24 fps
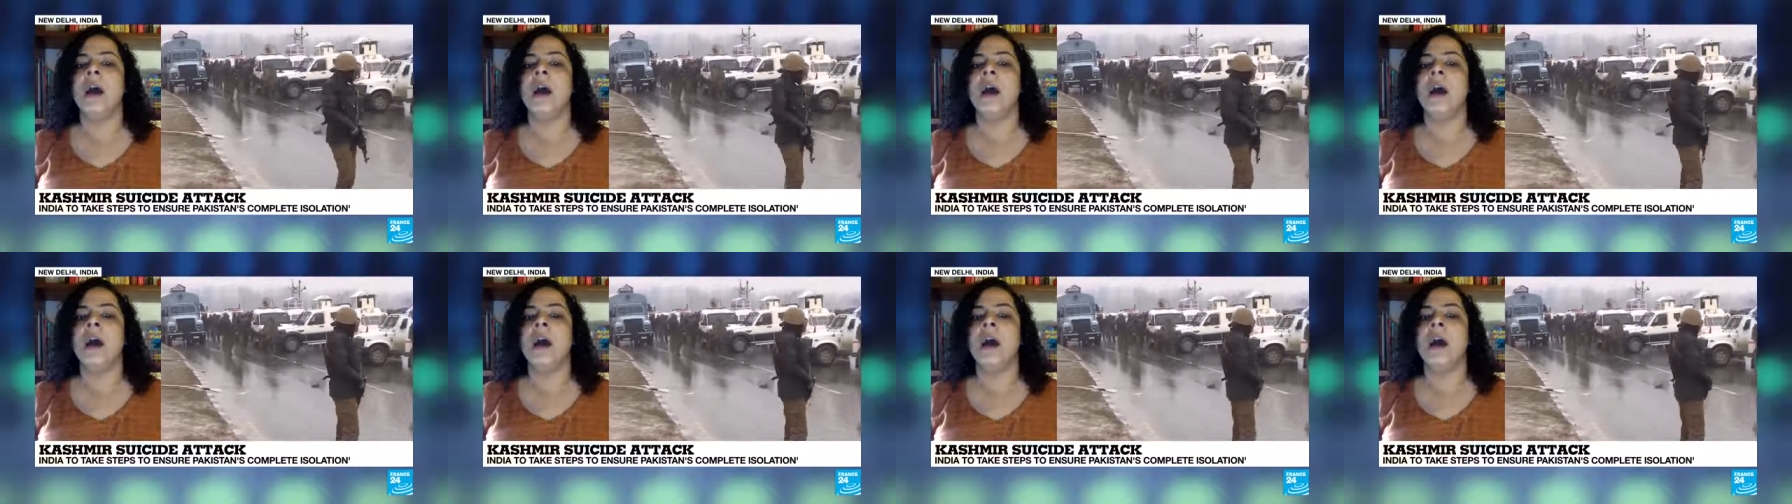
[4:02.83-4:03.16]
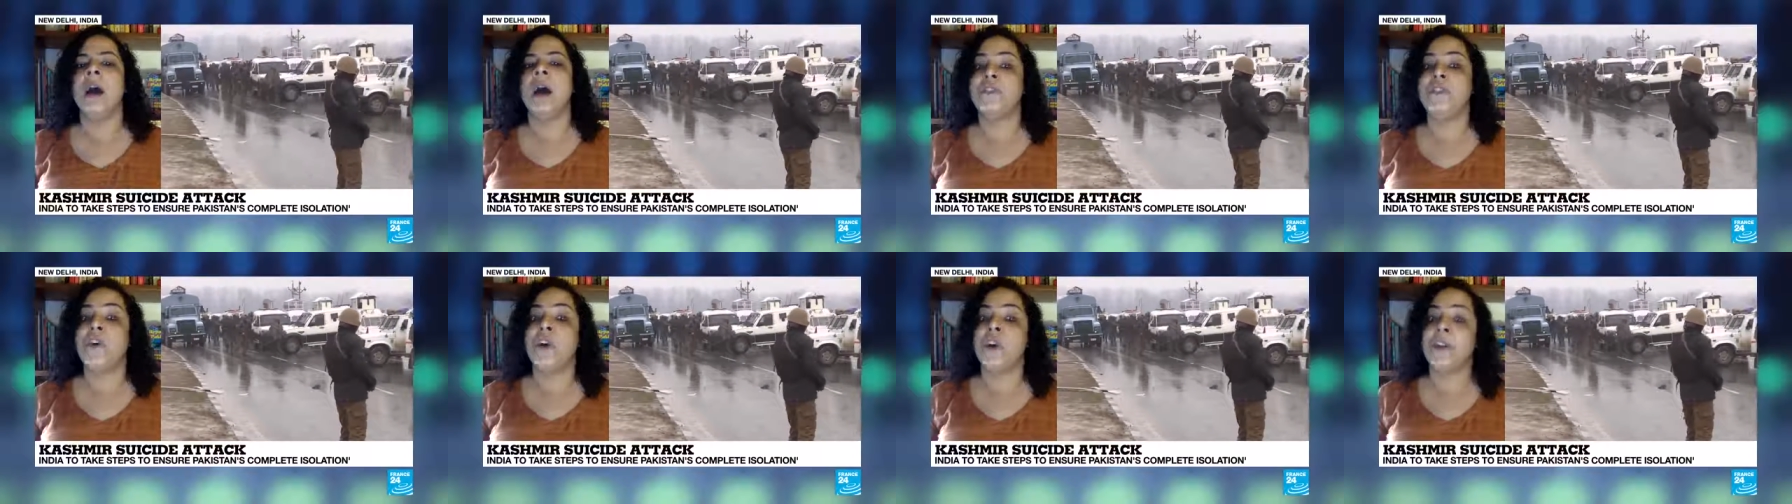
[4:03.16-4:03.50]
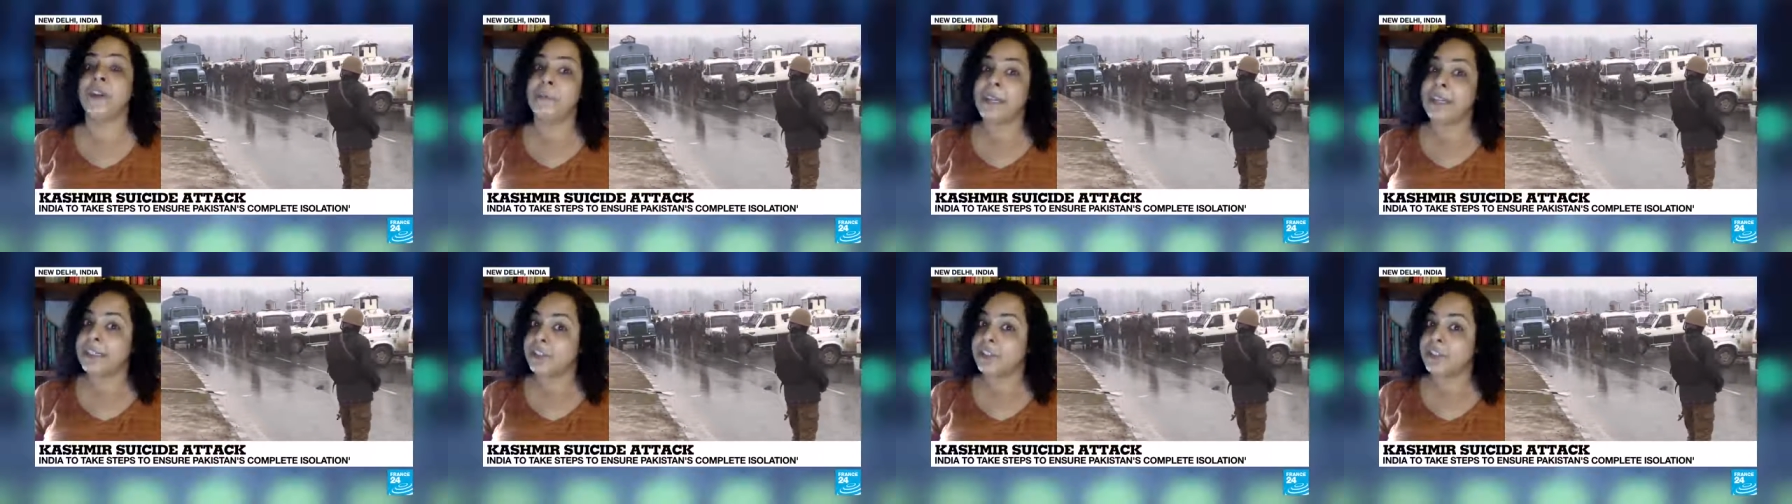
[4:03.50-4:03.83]
Uh, the
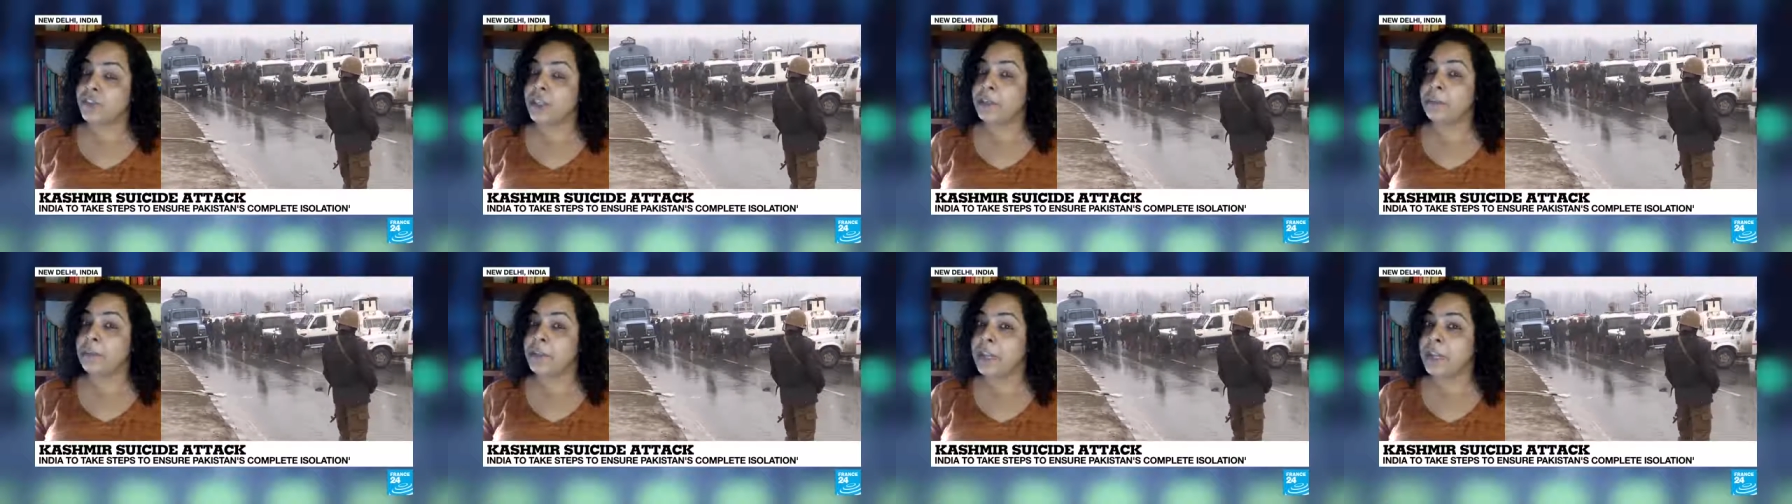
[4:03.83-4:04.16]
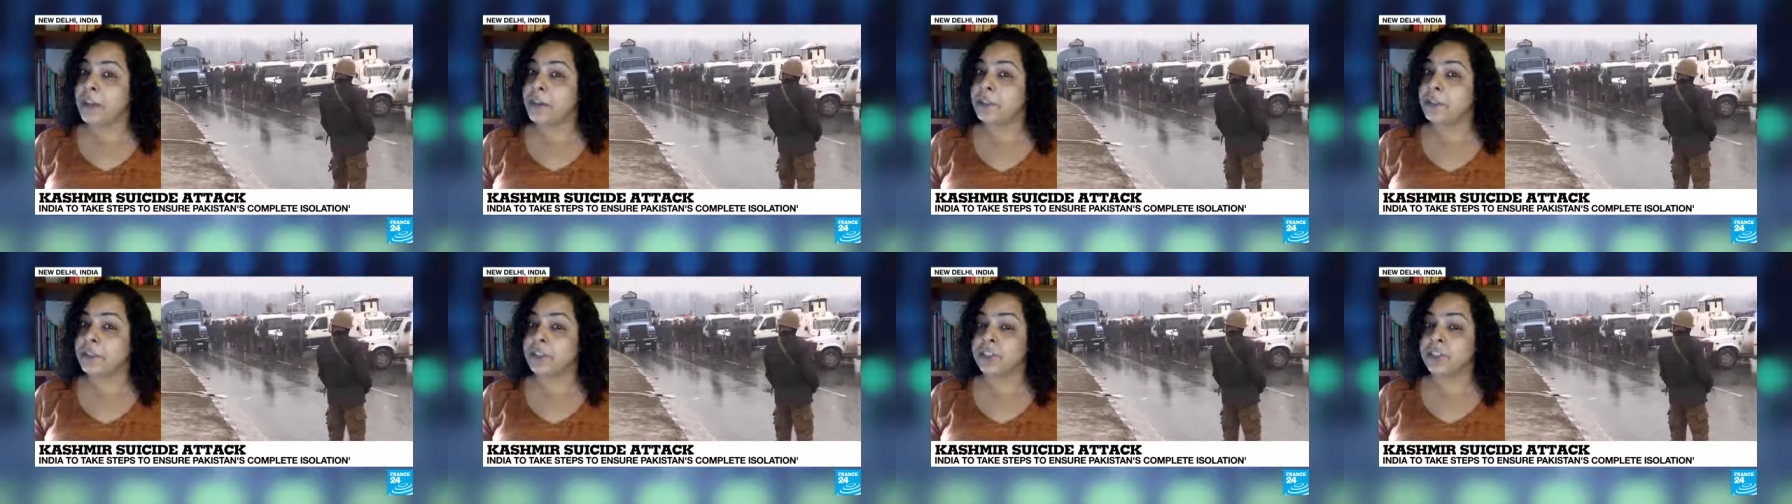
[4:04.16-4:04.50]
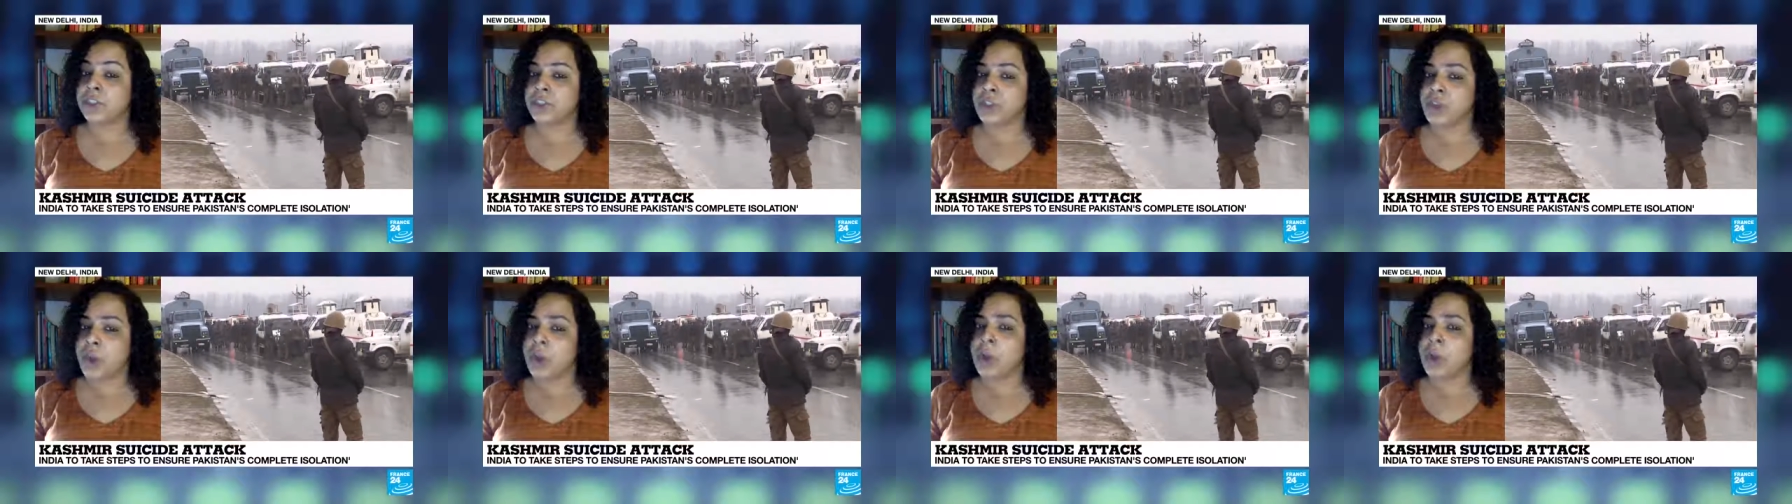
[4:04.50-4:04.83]
foreign ministry put out a
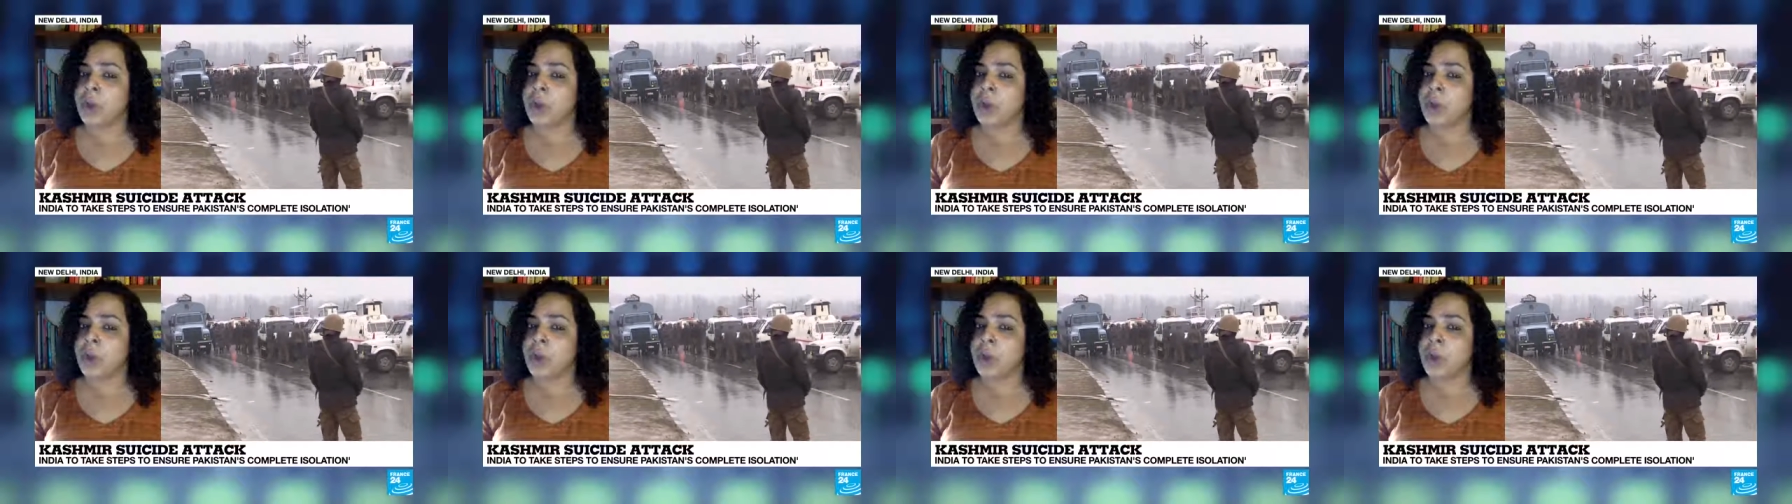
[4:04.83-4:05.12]
strongly